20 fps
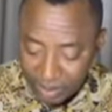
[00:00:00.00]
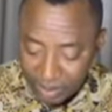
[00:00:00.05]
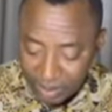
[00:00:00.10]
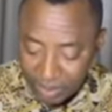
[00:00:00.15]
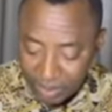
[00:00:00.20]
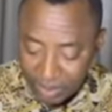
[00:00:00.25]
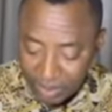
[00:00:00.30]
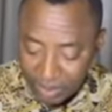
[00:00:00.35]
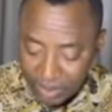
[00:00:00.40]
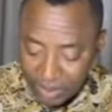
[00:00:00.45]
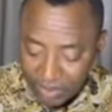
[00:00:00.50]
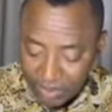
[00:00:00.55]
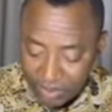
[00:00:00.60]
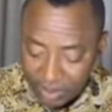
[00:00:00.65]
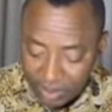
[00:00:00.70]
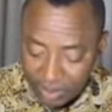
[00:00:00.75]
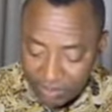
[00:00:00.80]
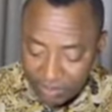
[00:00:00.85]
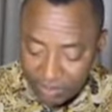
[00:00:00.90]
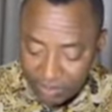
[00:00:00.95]
Hope you're getting
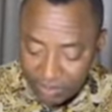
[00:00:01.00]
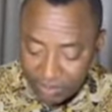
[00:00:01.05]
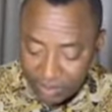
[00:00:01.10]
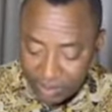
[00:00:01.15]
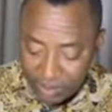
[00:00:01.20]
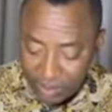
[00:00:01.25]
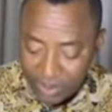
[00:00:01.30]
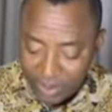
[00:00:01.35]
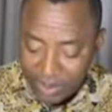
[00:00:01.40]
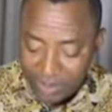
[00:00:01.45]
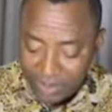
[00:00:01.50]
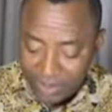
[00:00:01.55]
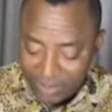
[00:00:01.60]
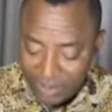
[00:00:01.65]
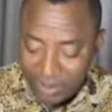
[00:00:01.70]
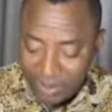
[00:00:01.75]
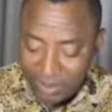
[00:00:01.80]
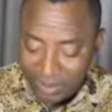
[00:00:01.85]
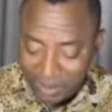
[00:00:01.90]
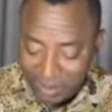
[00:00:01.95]
ready for your swearing
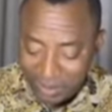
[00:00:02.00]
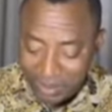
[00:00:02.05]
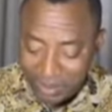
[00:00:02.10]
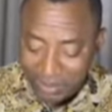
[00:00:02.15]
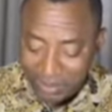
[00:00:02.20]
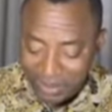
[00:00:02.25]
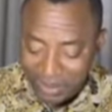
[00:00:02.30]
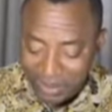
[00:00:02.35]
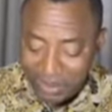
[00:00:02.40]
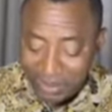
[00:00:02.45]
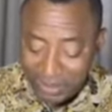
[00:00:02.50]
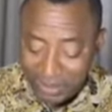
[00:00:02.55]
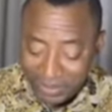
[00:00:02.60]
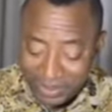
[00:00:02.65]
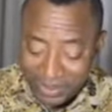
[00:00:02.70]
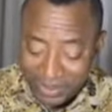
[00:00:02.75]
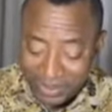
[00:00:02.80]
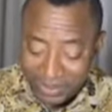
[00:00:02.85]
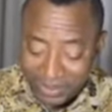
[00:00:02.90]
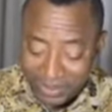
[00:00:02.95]
ceremony. Prepare your
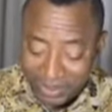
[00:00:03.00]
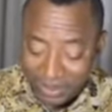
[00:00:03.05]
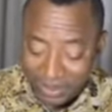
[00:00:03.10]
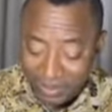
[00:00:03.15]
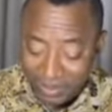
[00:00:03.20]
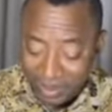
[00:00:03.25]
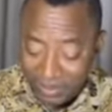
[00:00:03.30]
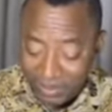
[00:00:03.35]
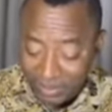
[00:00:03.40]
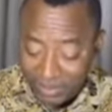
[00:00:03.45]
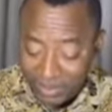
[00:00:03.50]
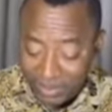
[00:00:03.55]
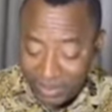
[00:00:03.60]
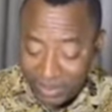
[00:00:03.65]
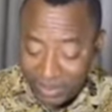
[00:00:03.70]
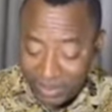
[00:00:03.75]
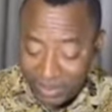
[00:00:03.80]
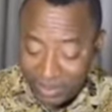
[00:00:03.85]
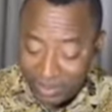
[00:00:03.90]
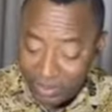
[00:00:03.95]
speeches because my office
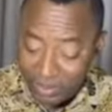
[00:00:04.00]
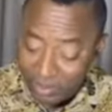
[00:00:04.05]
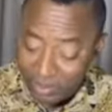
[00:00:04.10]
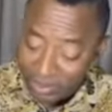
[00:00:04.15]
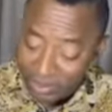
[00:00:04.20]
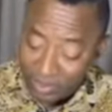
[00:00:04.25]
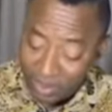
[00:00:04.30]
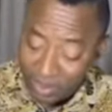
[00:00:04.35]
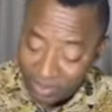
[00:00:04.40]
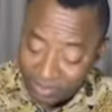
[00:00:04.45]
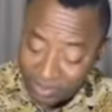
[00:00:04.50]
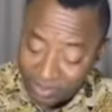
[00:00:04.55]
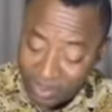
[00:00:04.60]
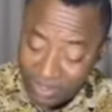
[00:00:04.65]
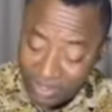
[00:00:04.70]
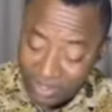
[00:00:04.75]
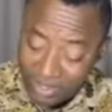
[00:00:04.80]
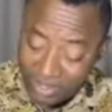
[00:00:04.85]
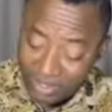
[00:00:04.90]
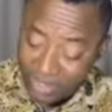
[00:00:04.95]
as your spiritual
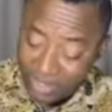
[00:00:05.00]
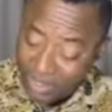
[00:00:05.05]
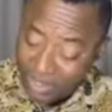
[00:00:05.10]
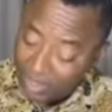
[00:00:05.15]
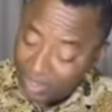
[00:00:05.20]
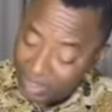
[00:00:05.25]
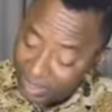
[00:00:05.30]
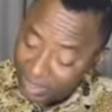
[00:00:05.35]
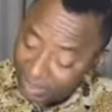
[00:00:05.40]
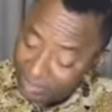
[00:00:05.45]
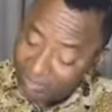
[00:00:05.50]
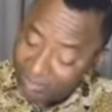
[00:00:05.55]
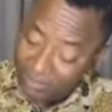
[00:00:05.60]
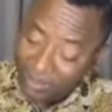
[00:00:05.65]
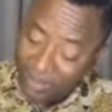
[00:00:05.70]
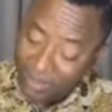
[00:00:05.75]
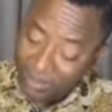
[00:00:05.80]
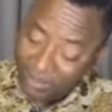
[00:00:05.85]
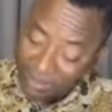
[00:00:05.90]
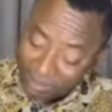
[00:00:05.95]
advisor can clearly
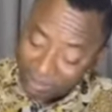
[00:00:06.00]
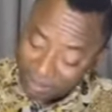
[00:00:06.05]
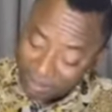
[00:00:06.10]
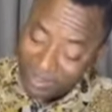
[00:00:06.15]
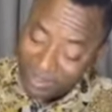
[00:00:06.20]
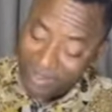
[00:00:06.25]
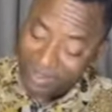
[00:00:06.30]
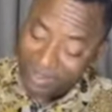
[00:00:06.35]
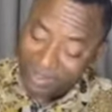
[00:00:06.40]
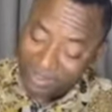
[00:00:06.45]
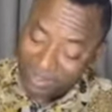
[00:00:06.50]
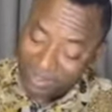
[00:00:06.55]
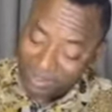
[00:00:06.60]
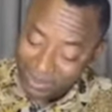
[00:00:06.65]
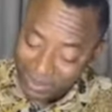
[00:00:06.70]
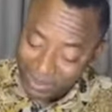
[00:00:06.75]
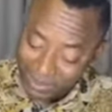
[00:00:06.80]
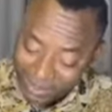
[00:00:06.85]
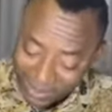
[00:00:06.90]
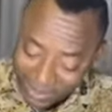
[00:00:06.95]
confirm your big and
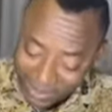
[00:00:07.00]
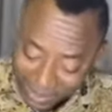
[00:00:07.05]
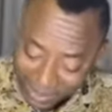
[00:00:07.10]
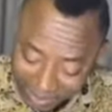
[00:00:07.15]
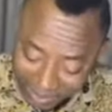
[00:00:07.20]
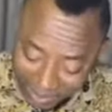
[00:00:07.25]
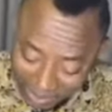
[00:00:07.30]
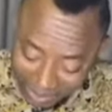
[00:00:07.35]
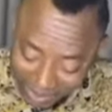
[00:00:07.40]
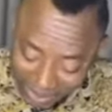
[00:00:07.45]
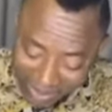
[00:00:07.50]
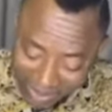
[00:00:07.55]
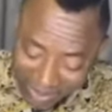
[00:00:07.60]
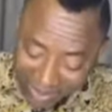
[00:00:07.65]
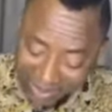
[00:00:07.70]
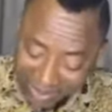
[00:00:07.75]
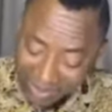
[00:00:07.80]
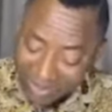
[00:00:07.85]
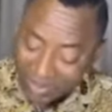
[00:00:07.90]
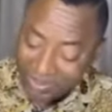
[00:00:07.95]
historical win.
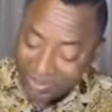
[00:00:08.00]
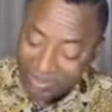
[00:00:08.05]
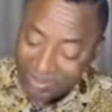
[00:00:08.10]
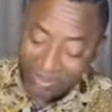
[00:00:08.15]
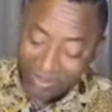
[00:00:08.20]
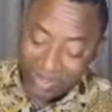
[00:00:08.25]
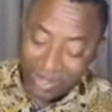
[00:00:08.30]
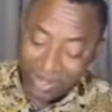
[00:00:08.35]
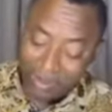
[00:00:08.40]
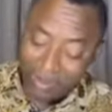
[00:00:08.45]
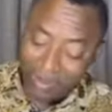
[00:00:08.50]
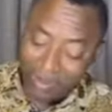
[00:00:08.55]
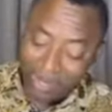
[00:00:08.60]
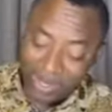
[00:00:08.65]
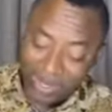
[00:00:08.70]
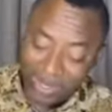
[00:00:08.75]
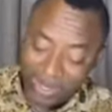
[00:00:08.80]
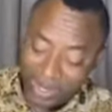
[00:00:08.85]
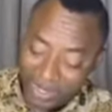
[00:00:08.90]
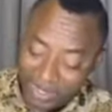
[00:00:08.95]
Don't even look at
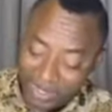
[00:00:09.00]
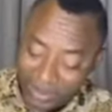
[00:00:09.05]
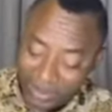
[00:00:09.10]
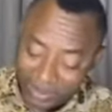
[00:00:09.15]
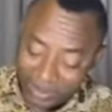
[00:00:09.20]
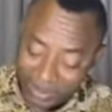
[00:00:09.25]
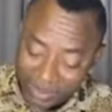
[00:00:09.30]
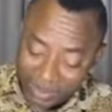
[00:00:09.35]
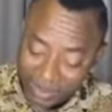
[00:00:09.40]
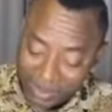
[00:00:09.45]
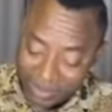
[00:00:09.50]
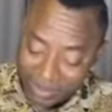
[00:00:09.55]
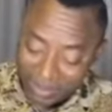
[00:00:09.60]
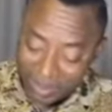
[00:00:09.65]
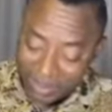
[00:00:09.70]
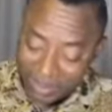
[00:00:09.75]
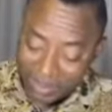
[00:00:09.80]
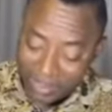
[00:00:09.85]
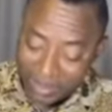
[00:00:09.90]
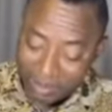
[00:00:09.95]
Buhari and Atiku
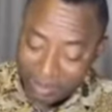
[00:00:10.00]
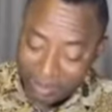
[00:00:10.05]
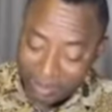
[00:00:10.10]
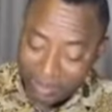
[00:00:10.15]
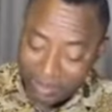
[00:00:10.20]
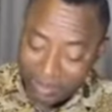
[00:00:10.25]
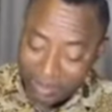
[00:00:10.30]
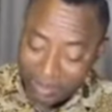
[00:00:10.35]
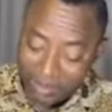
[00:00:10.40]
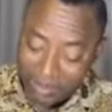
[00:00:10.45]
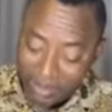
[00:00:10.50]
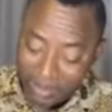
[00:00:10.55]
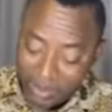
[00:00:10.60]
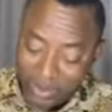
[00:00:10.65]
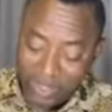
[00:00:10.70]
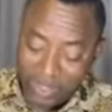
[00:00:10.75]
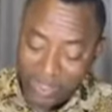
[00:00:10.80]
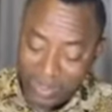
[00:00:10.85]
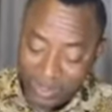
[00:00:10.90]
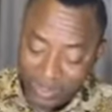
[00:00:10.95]
counterpart. They're a bunch of
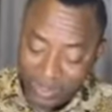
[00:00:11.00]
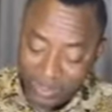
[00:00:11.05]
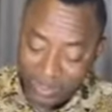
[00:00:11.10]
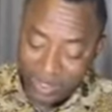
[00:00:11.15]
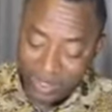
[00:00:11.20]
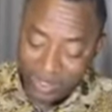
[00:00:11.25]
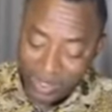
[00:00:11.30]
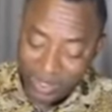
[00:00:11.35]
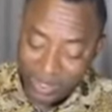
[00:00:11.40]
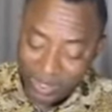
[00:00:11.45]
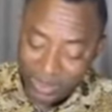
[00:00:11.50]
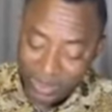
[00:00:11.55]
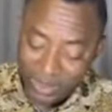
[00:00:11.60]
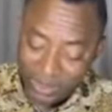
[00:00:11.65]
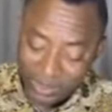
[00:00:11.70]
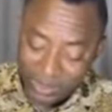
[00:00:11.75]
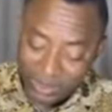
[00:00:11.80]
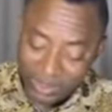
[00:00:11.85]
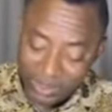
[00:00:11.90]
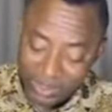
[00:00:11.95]
jokers.
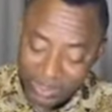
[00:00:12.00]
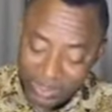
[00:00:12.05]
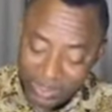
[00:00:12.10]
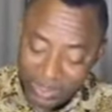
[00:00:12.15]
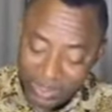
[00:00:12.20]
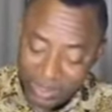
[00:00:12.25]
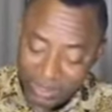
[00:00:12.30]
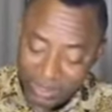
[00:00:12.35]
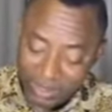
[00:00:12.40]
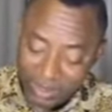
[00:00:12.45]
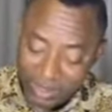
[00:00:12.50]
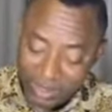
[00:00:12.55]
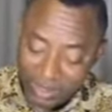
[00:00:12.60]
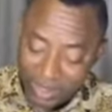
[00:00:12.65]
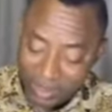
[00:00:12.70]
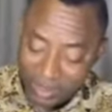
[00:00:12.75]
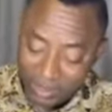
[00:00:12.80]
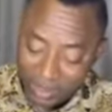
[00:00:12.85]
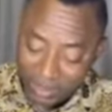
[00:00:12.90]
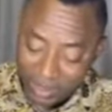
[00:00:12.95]
You constantly
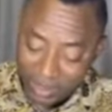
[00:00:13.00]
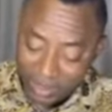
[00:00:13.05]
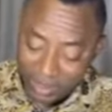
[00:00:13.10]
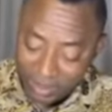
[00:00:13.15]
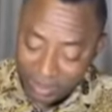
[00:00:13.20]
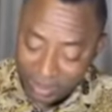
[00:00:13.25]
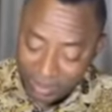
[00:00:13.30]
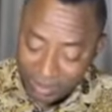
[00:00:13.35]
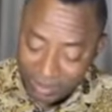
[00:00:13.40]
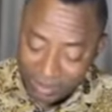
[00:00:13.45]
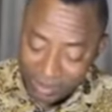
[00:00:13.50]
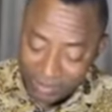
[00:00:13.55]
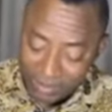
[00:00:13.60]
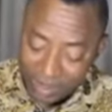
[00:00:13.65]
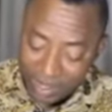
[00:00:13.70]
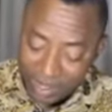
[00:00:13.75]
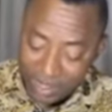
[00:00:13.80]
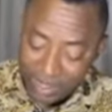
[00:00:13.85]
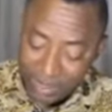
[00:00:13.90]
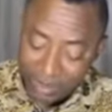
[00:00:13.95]
remain. Our prayers keep the
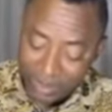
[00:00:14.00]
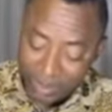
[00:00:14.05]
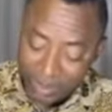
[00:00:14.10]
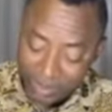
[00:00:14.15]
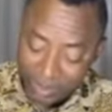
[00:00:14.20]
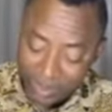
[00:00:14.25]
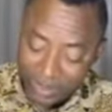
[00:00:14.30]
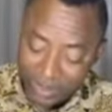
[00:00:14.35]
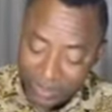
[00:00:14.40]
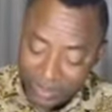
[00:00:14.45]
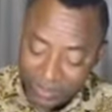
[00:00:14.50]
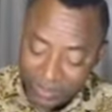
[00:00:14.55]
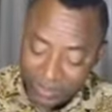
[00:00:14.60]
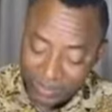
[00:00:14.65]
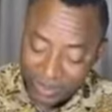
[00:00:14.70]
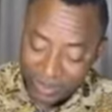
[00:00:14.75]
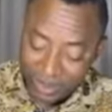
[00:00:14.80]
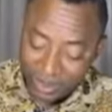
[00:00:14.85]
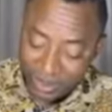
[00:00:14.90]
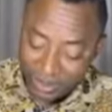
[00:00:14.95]
fire and you burning.
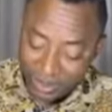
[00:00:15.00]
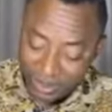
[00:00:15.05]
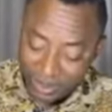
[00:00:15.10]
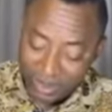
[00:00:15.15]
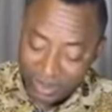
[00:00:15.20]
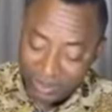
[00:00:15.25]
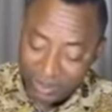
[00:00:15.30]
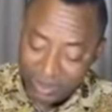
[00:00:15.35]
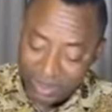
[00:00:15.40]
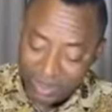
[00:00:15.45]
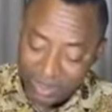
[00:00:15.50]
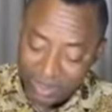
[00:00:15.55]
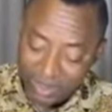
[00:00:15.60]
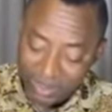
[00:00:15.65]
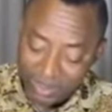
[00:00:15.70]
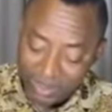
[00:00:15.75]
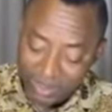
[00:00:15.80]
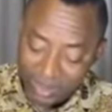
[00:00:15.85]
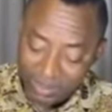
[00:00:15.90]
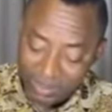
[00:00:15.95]
Your humility
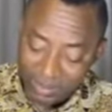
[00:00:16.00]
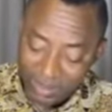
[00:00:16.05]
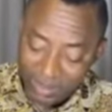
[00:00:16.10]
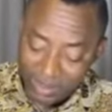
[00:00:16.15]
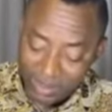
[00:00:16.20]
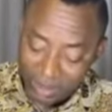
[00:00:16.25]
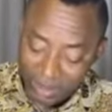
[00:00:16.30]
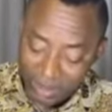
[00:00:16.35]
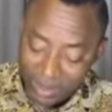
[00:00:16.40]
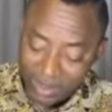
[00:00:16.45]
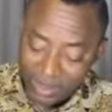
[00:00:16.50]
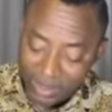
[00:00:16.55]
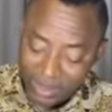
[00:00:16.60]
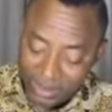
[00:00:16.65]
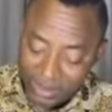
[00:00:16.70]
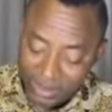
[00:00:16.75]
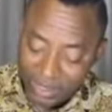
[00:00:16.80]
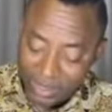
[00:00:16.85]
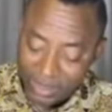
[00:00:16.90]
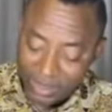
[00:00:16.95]
and drive is a blessing
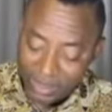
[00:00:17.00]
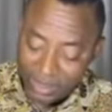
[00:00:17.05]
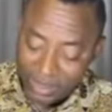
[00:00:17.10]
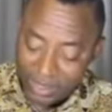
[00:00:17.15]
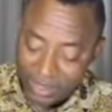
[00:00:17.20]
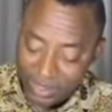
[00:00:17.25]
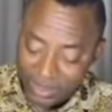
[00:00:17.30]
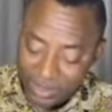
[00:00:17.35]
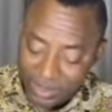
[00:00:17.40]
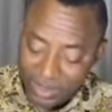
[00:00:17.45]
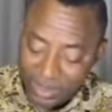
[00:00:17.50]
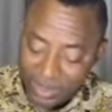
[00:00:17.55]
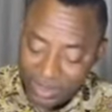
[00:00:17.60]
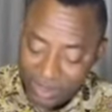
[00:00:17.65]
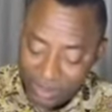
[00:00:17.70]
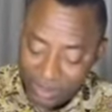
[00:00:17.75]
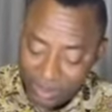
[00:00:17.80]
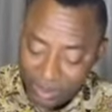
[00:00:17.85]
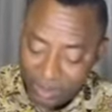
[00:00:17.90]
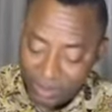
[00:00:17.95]
to Nigeria and
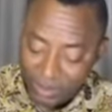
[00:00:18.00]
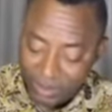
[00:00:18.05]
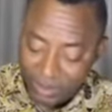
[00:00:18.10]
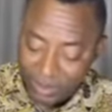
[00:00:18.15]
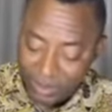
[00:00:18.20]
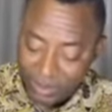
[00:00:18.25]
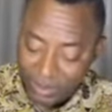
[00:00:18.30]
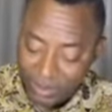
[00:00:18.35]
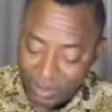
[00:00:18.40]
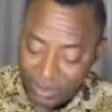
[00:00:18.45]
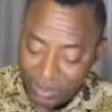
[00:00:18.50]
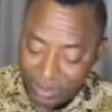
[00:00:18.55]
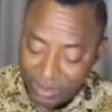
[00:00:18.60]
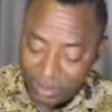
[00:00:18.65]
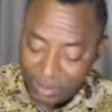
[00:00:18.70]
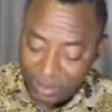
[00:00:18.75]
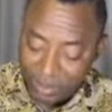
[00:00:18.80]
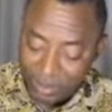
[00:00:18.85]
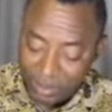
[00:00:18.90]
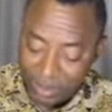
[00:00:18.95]
Nigerians. God bless you, Mr.
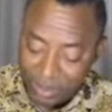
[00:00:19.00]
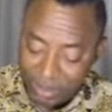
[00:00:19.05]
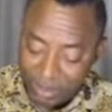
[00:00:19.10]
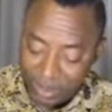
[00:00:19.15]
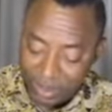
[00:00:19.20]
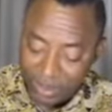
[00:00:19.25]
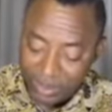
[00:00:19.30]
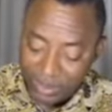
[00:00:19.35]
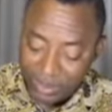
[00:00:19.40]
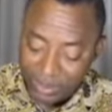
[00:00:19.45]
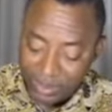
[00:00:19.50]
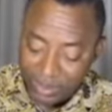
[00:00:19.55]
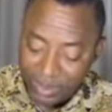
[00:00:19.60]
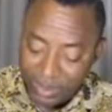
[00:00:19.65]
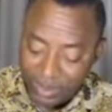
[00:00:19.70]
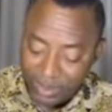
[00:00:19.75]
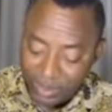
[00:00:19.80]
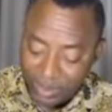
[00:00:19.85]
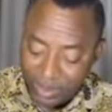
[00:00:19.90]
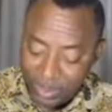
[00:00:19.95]
President. Pastor
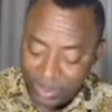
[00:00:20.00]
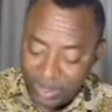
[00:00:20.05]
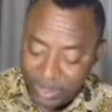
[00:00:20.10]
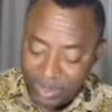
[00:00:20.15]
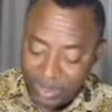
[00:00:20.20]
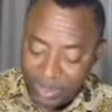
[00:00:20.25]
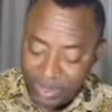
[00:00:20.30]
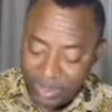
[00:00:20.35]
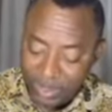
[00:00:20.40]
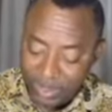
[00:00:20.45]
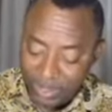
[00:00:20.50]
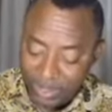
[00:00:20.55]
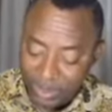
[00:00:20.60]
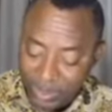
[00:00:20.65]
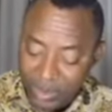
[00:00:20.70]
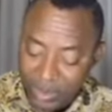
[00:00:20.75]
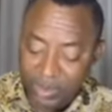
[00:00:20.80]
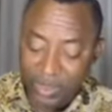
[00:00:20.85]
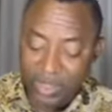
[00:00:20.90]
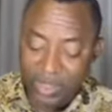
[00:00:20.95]
Uyi
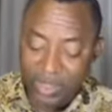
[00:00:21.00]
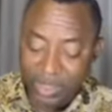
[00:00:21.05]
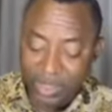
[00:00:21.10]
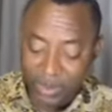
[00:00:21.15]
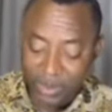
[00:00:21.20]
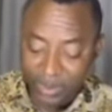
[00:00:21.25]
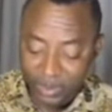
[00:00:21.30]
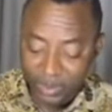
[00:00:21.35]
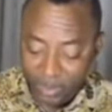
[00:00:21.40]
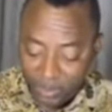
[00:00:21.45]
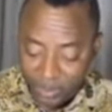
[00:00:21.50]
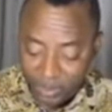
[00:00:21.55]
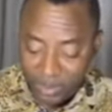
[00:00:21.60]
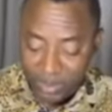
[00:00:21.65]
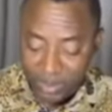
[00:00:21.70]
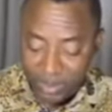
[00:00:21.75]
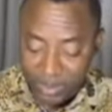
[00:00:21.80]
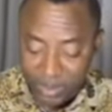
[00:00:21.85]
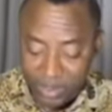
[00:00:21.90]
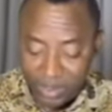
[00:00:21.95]
Osazoa
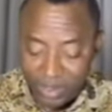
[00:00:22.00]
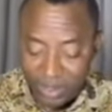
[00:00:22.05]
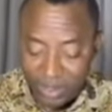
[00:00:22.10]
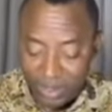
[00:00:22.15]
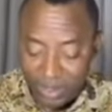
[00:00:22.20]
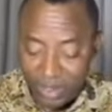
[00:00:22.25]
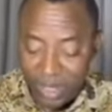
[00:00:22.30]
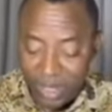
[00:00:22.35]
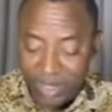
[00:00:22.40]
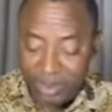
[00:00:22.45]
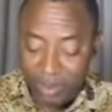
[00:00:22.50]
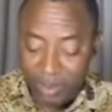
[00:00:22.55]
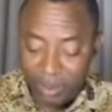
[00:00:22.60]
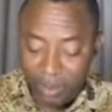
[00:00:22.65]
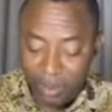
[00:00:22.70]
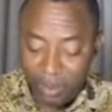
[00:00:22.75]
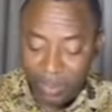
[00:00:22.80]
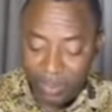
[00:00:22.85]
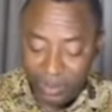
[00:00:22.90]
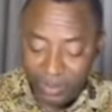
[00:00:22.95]
Usunde. Thank you,
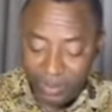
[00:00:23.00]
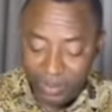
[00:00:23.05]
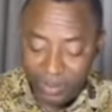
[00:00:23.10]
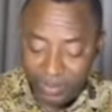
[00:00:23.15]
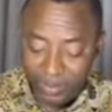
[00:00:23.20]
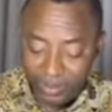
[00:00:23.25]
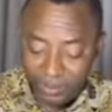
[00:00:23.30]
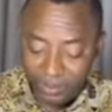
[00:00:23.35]
Pastor.